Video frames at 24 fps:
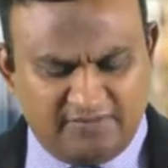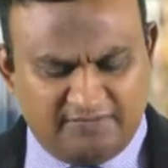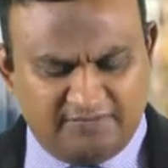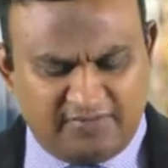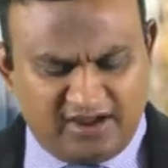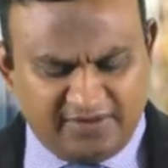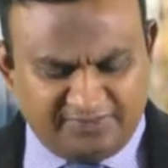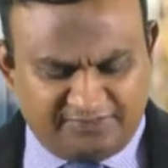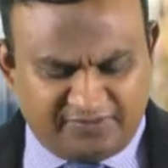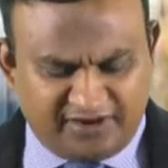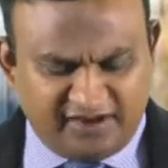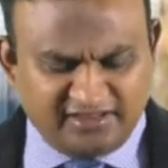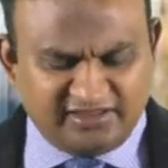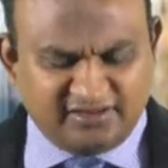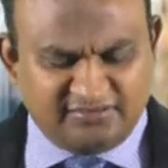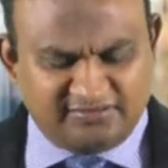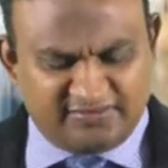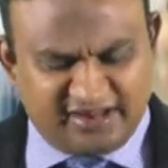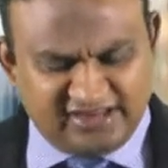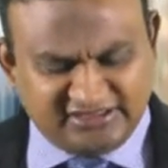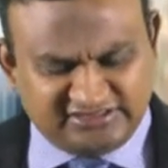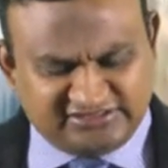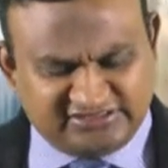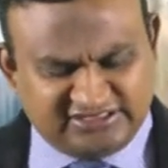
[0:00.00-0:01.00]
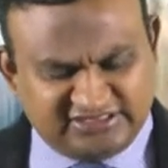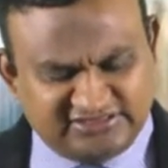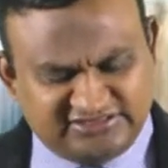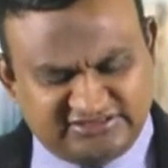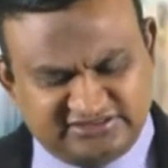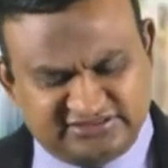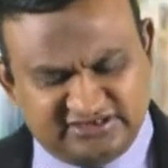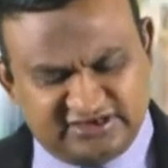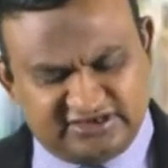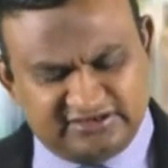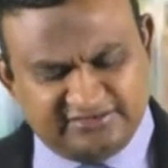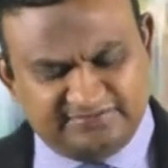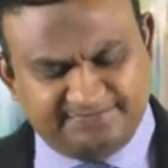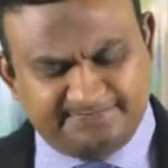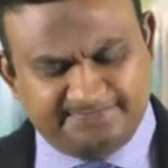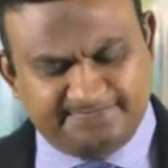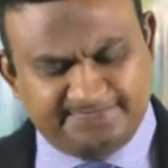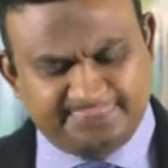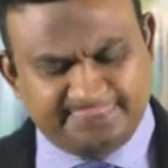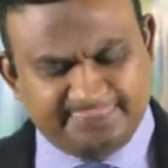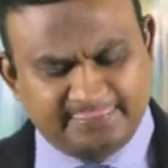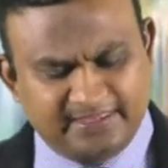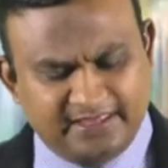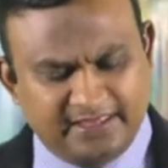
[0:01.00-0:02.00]
My brother, my sister,
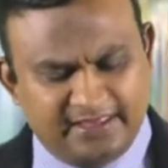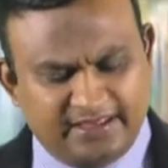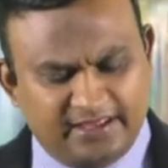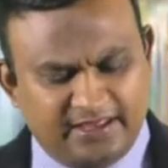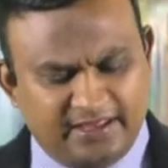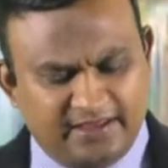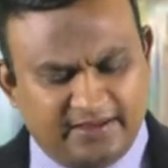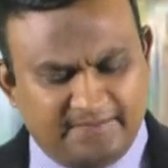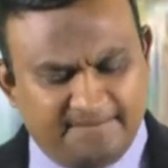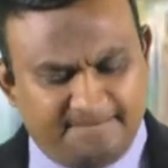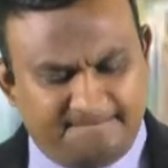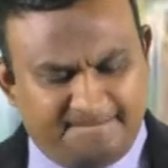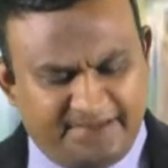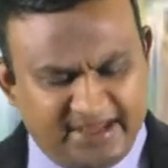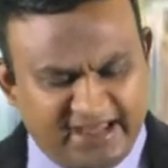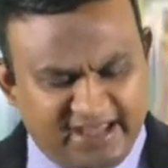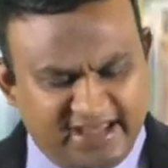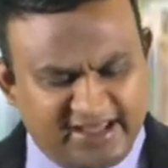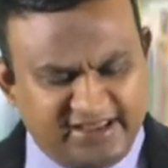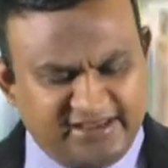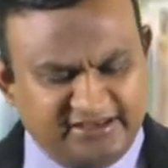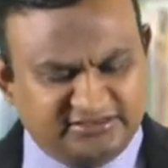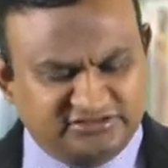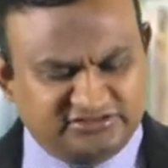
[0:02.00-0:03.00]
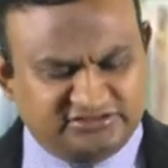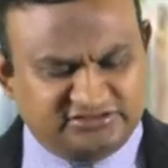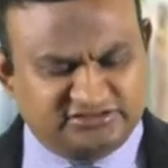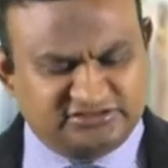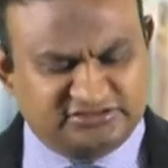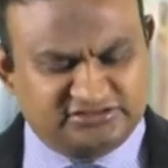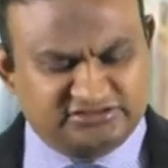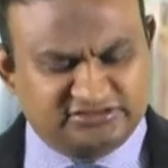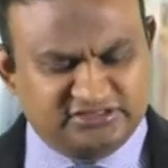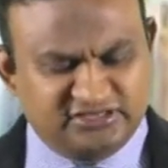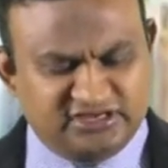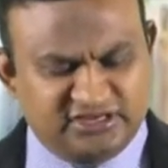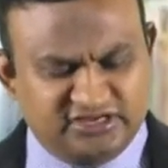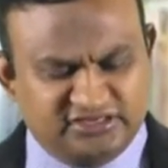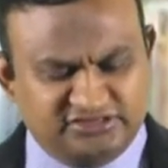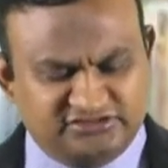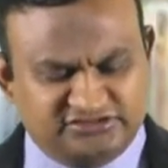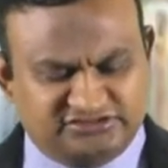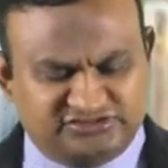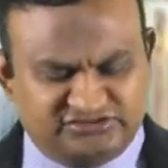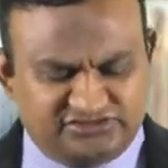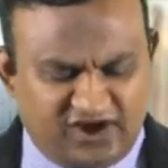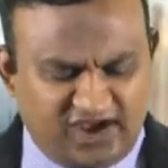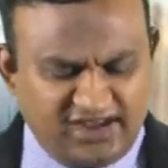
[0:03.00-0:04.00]
pains,
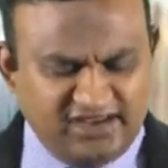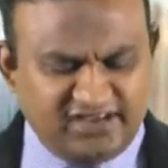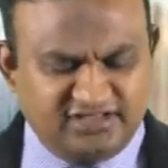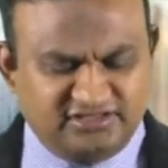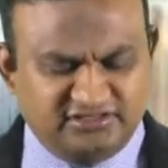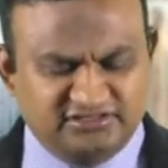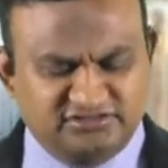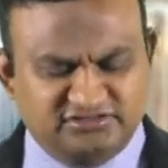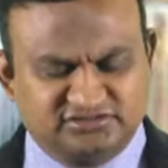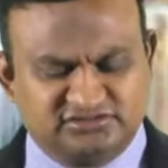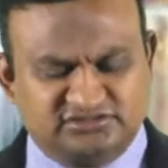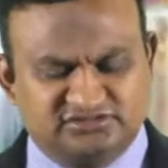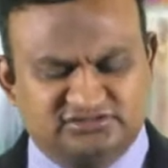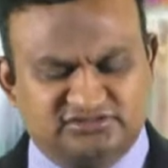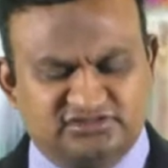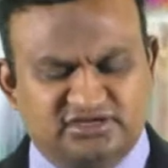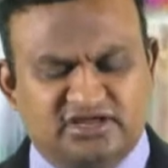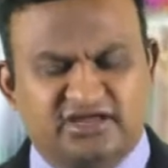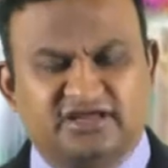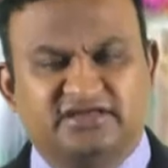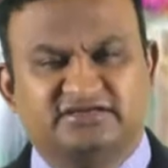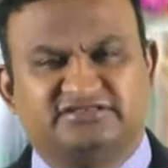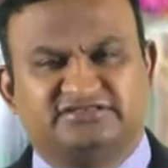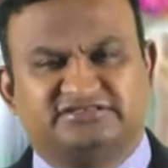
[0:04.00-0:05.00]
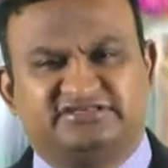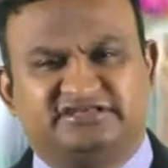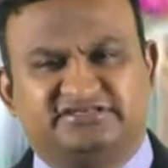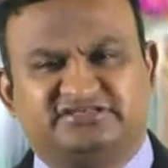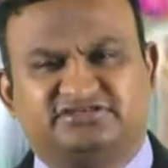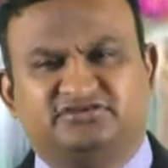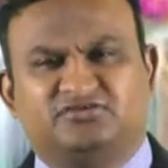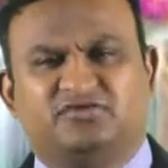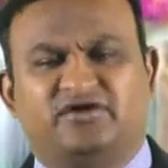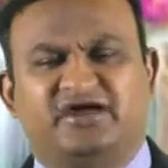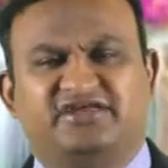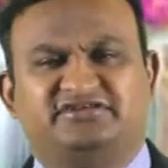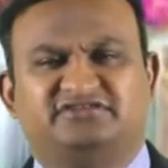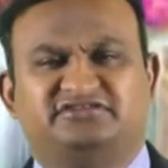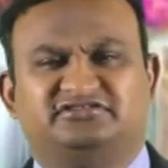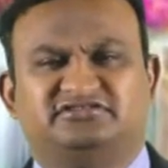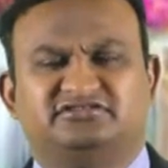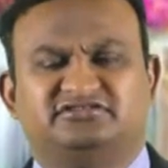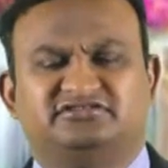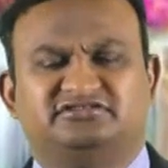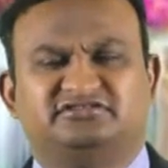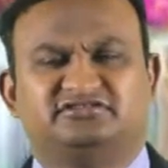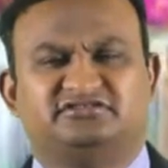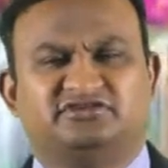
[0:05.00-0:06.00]
trials,
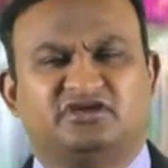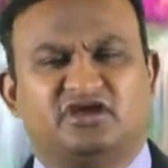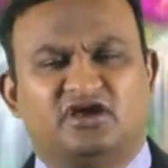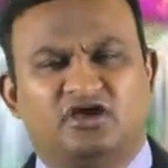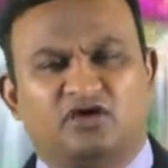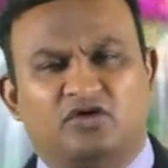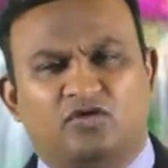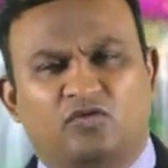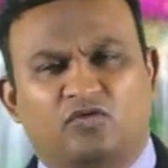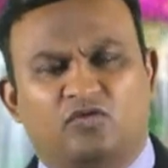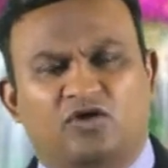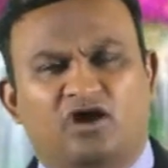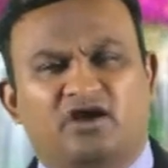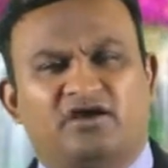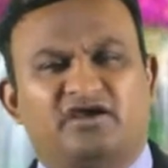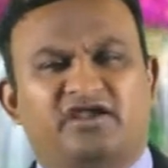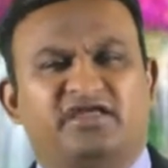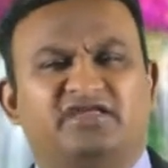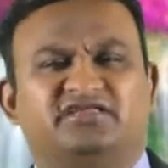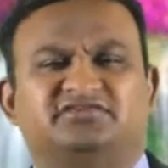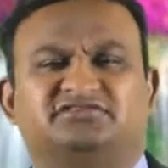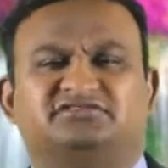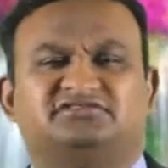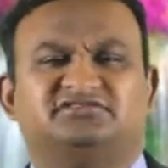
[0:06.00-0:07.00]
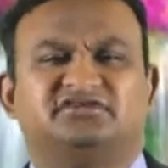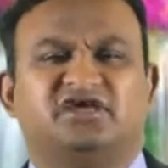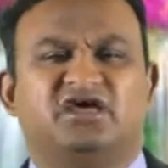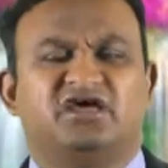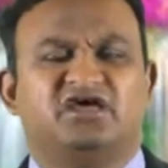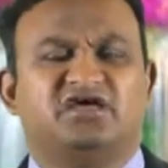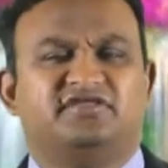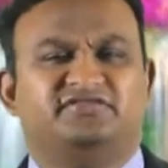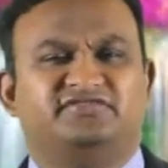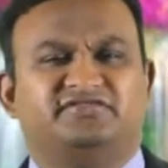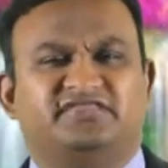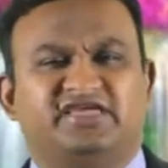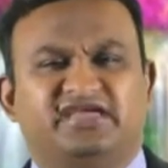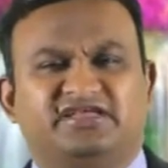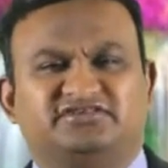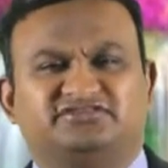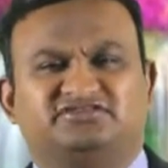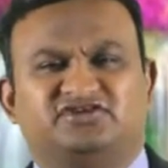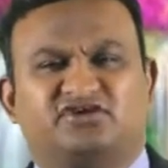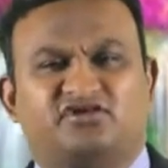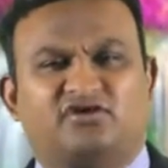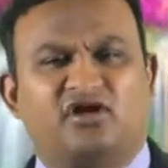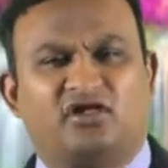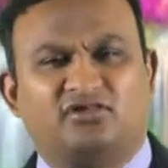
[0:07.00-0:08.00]
situations, worries,
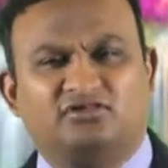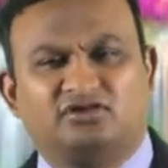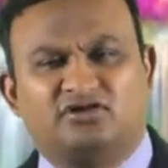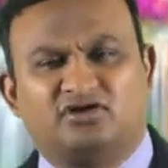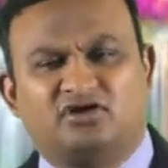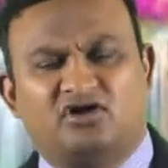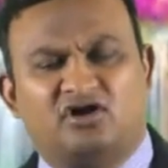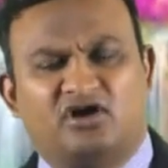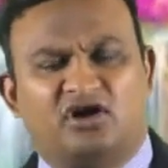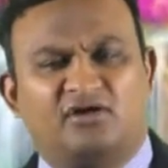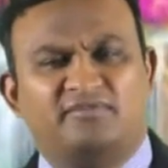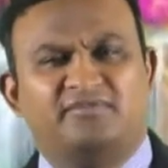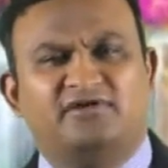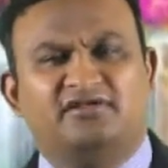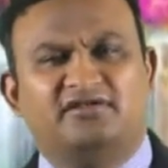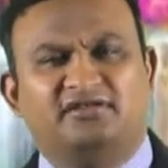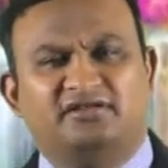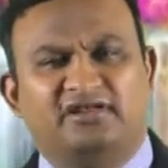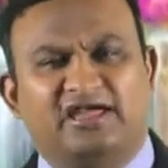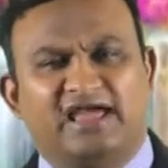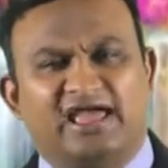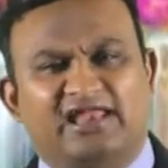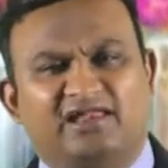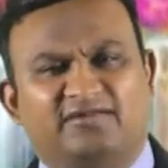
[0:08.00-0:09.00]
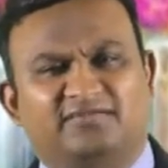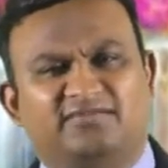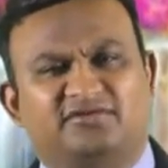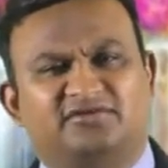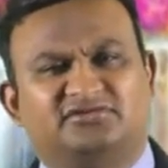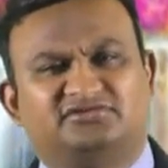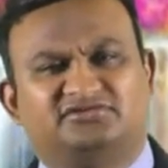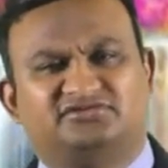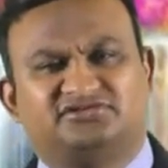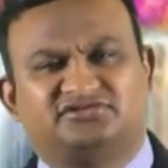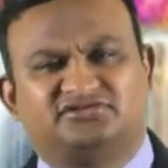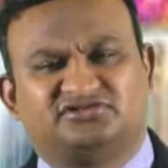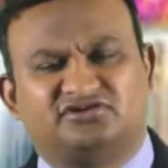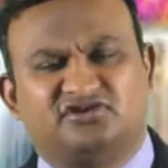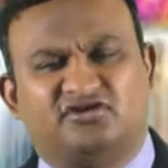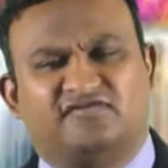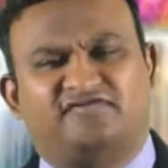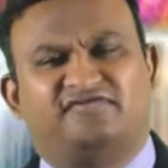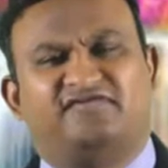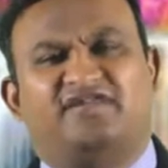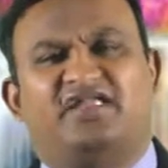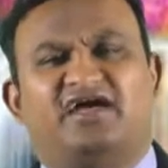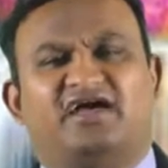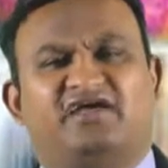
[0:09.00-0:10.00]
these are all common elements
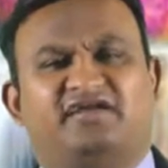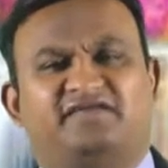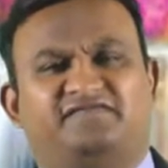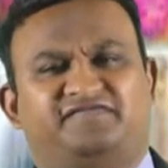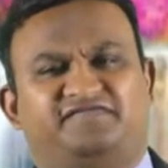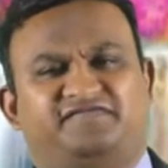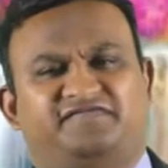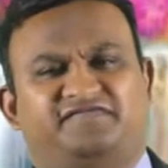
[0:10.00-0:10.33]
of life.